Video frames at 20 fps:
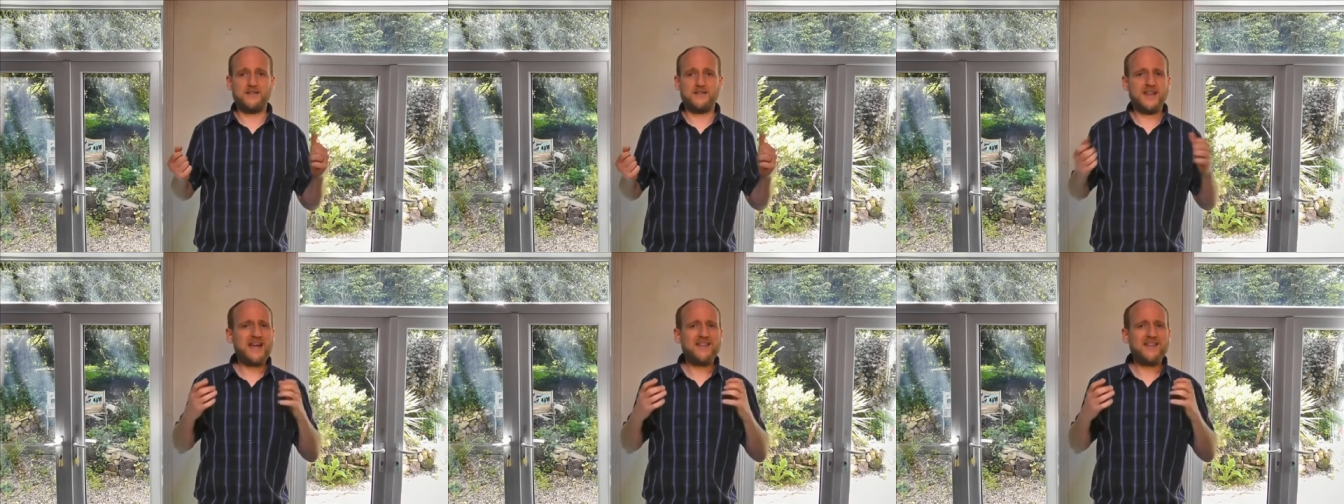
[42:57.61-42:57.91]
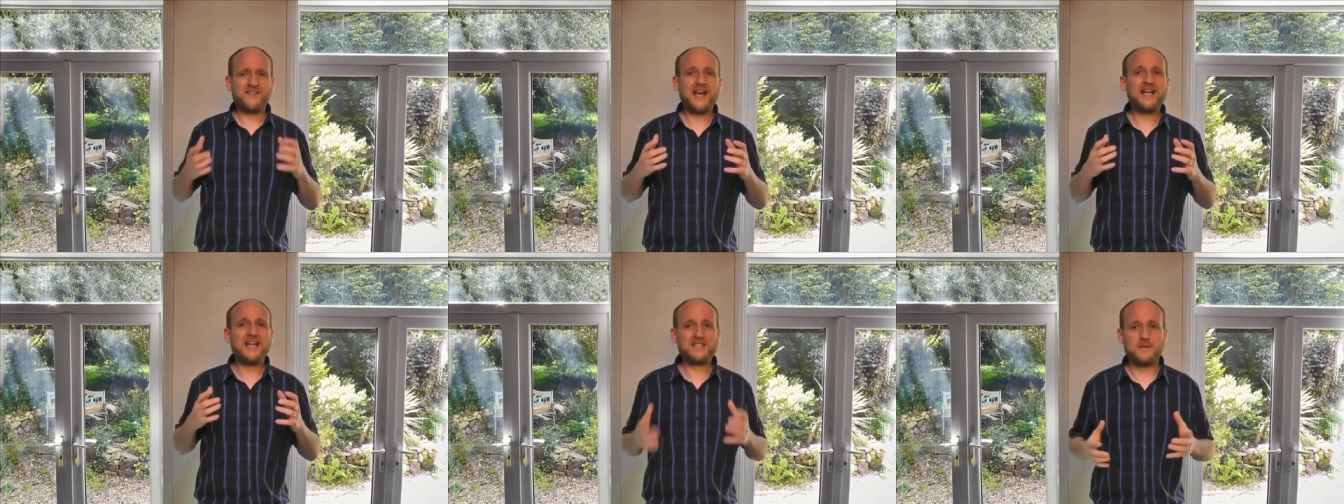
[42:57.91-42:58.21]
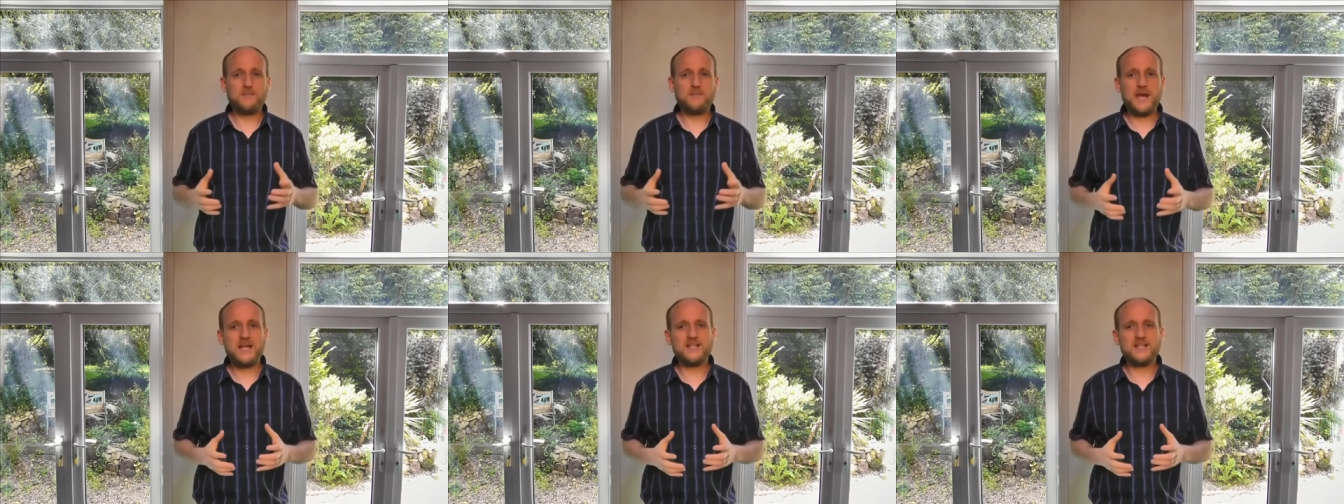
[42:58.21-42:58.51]
That,
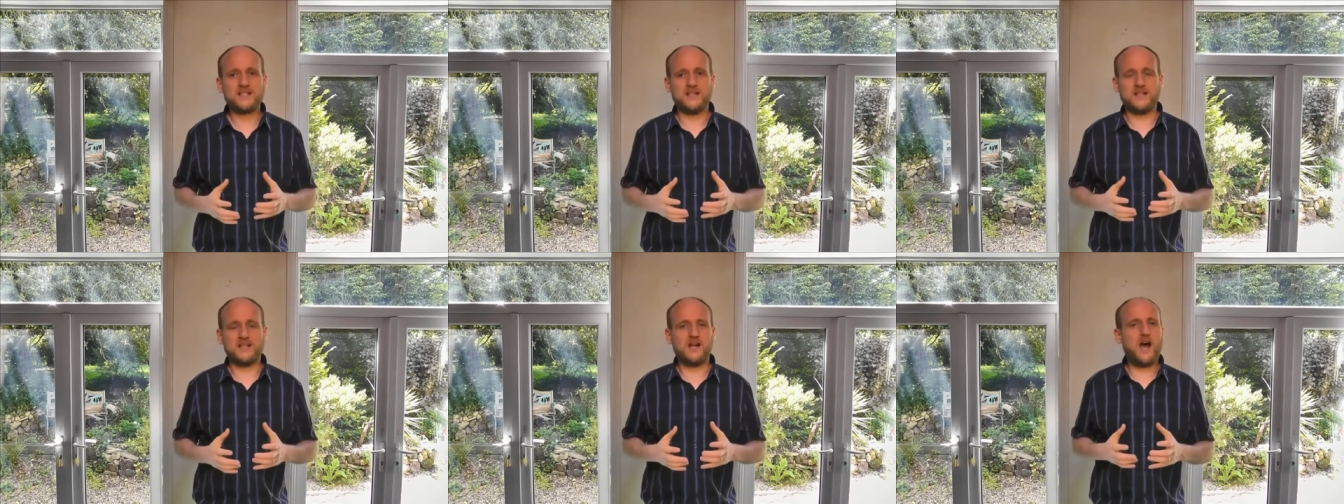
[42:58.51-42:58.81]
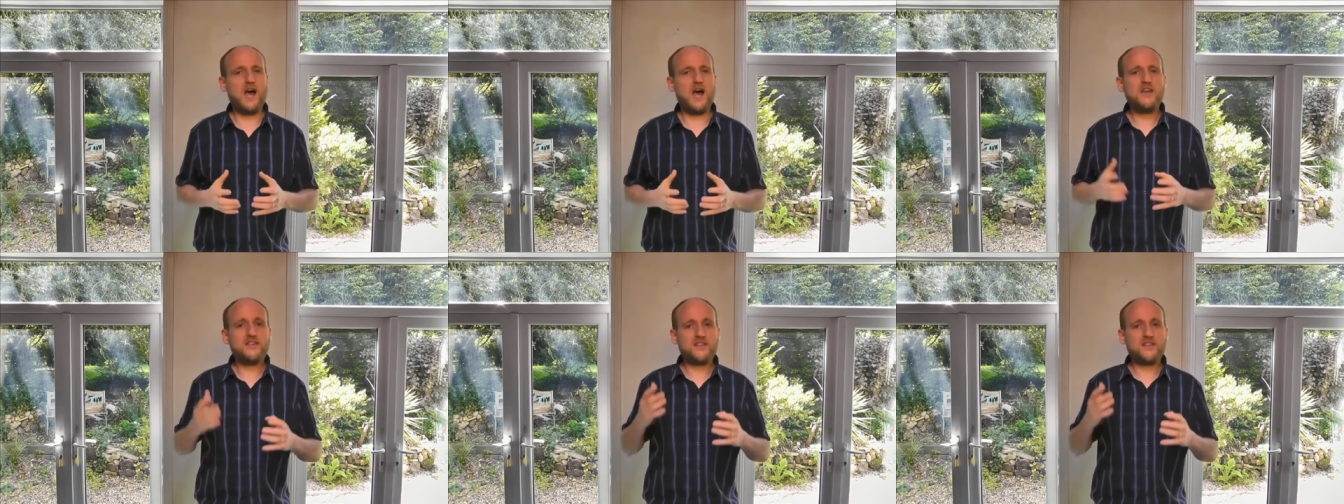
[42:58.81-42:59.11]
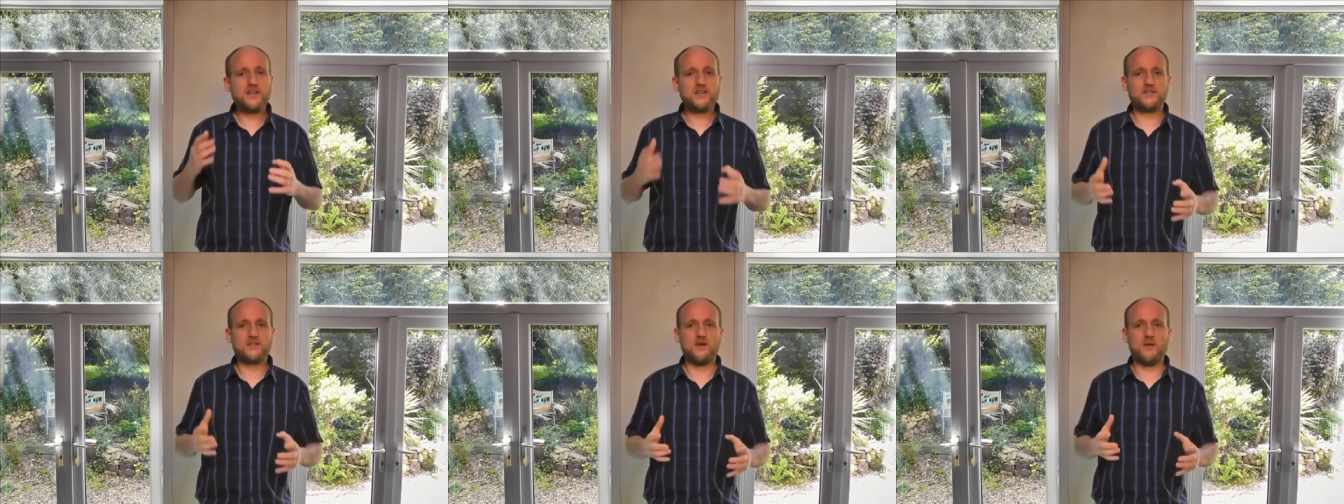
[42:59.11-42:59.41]
that's amazing. I
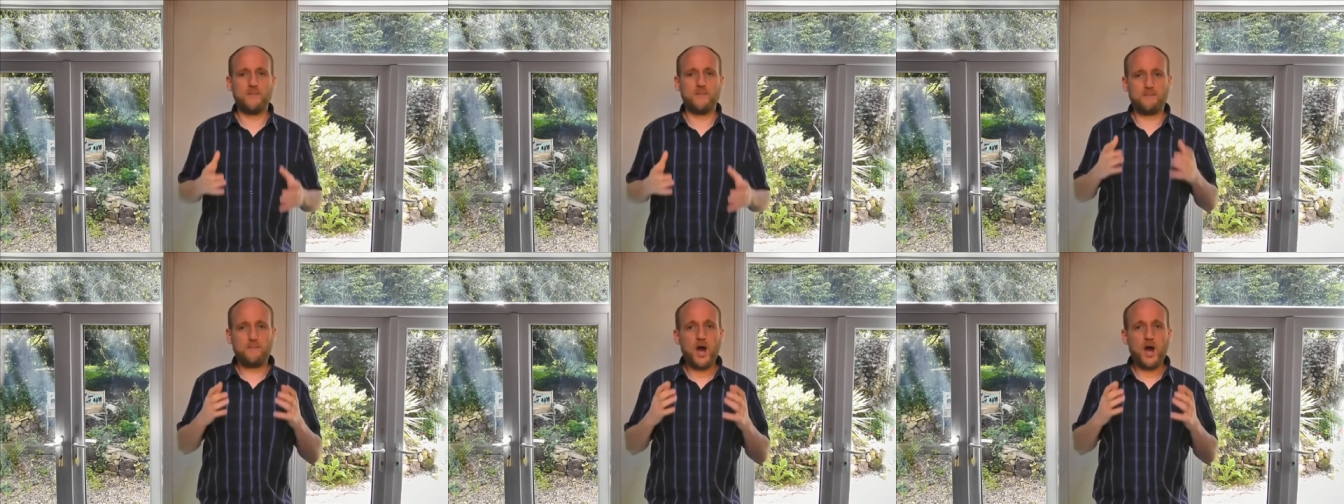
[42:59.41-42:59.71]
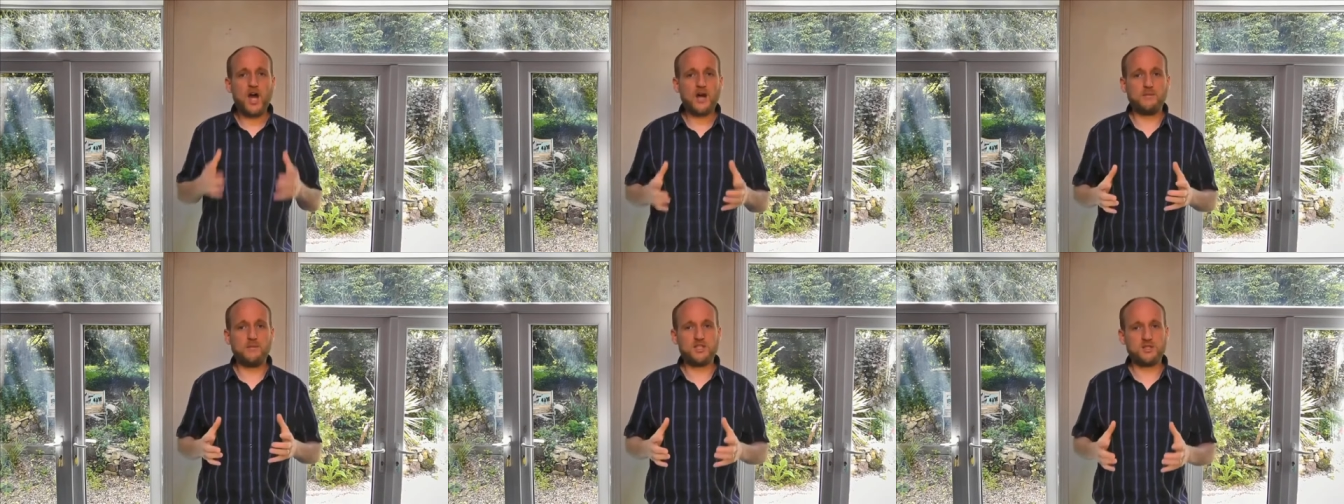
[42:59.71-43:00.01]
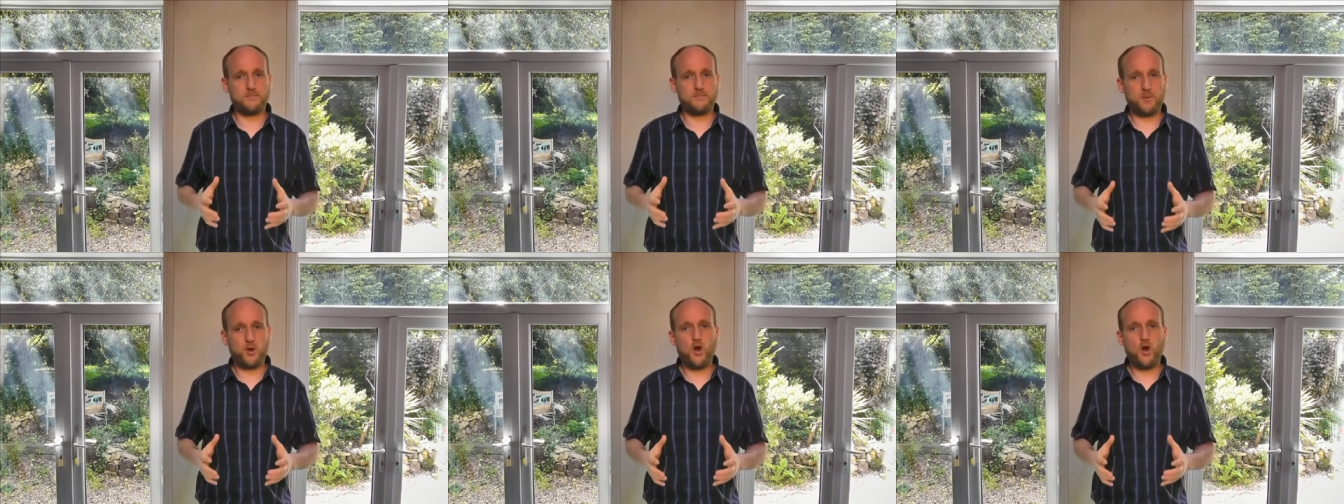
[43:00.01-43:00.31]
think that
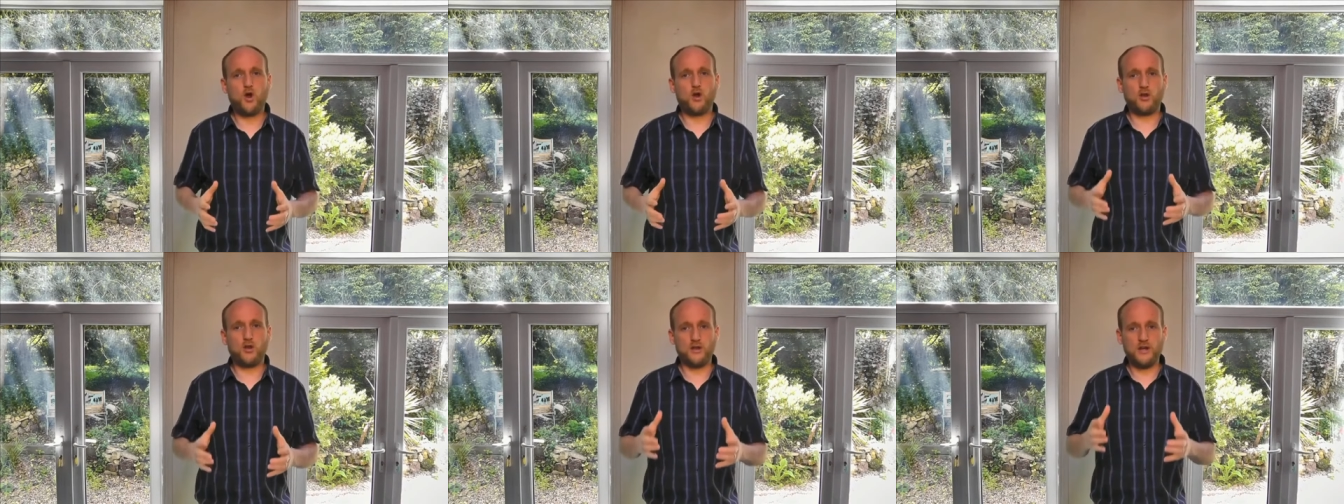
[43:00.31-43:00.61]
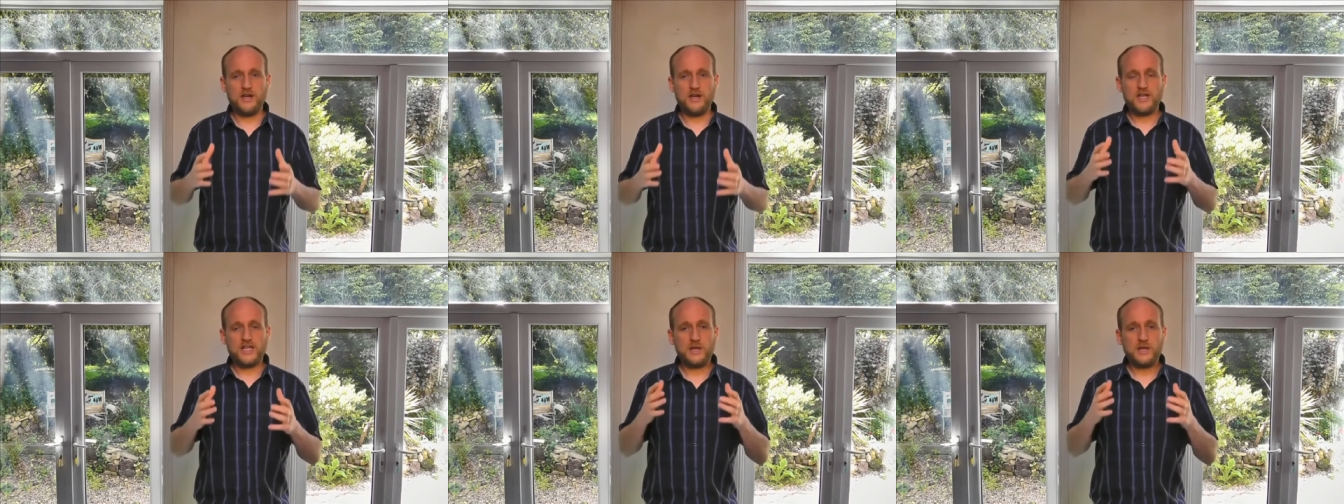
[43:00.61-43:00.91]
Barnabas and Paul,